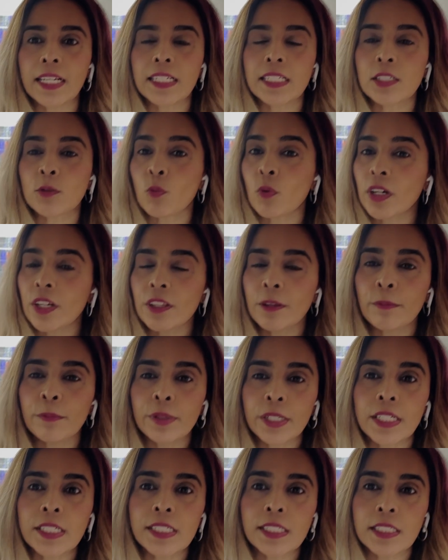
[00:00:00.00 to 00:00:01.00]
is one of the
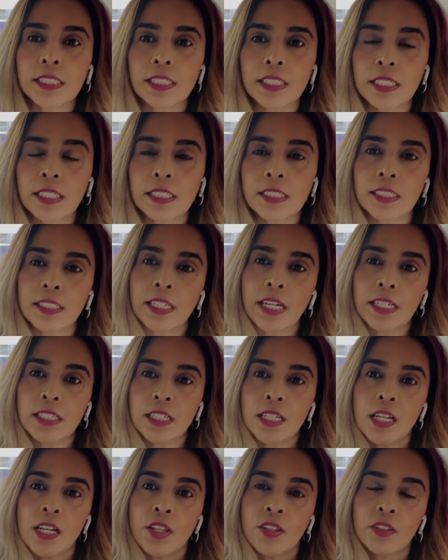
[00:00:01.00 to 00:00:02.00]
biggest things that
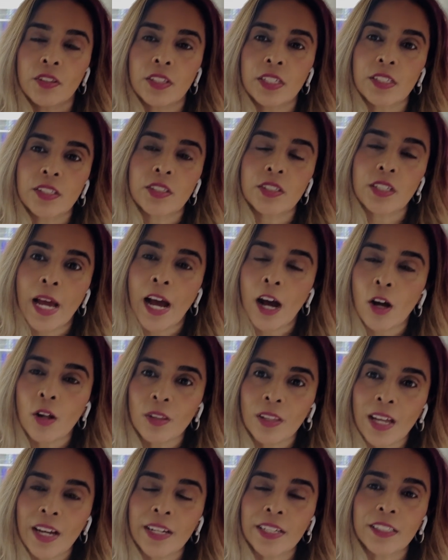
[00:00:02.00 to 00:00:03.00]
this
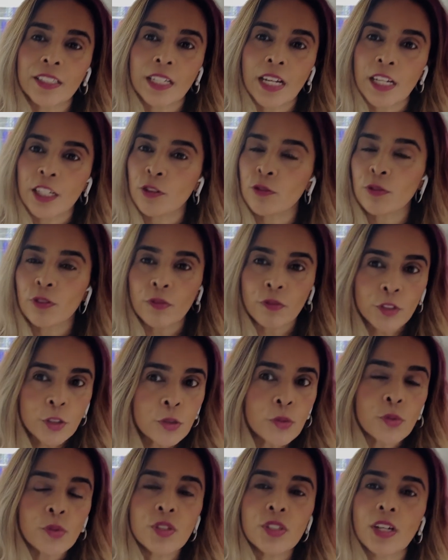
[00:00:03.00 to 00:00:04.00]
outline kind of
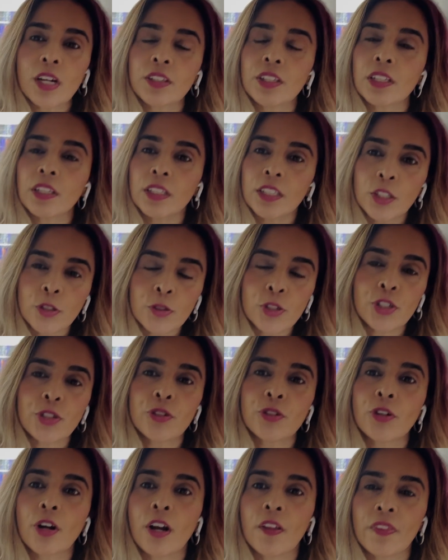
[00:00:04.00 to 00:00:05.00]
reviews the
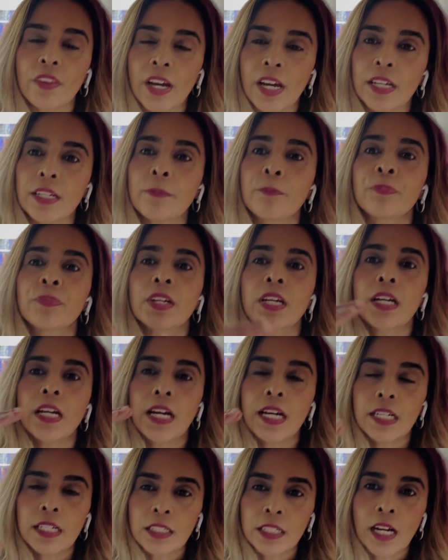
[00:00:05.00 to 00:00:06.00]
literature on that
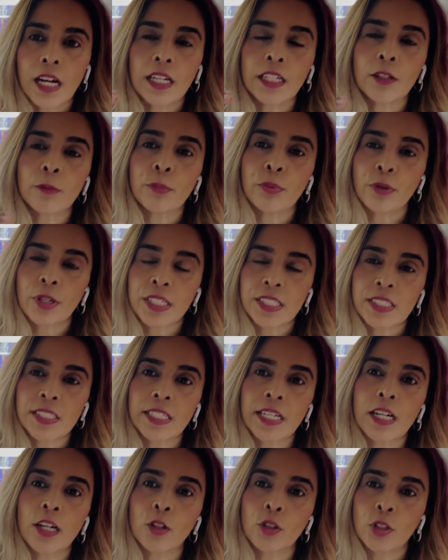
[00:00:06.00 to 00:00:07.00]
and kind of breaks
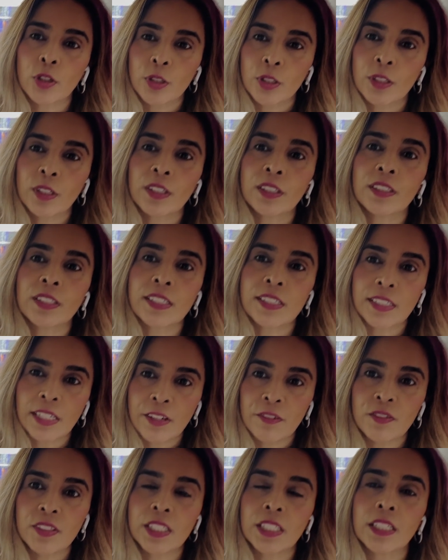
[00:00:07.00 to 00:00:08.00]
down the
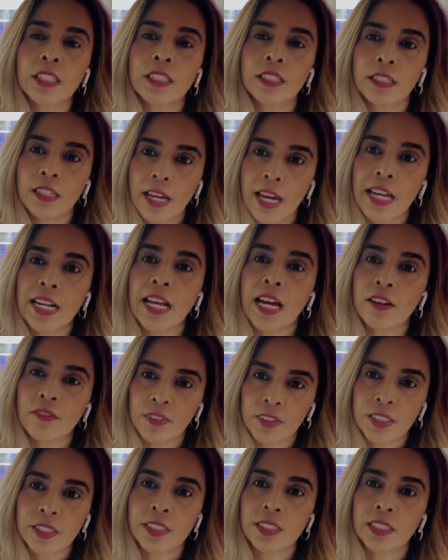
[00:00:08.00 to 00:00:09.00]
safety and
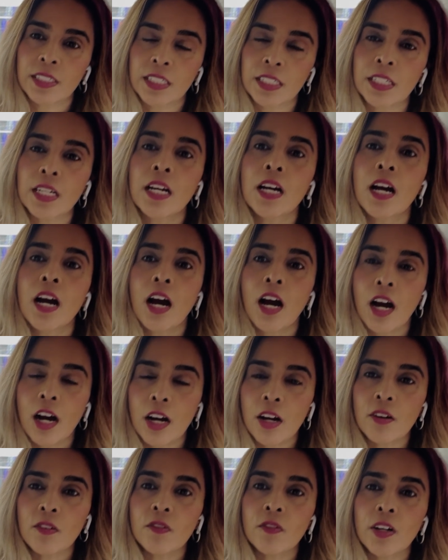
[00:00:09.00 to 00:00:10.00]
efficacy
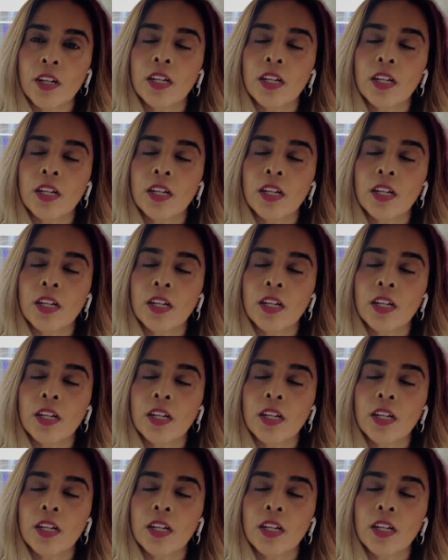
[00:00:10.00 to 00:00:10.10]
of